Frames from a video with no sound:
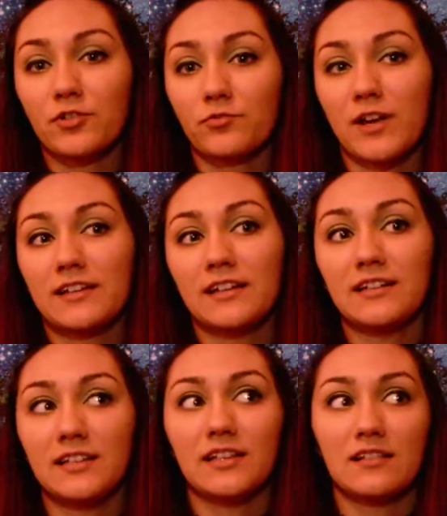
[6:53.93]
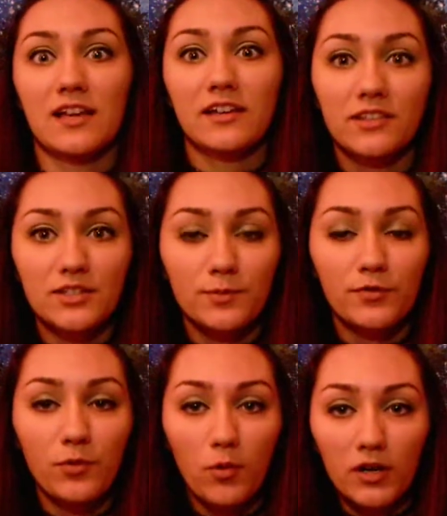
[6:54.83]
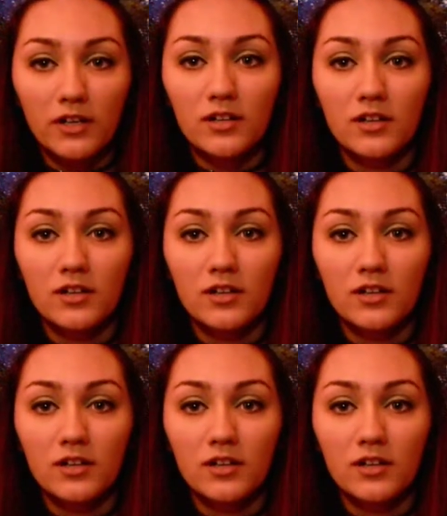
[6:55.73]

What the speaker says: read anything like this before,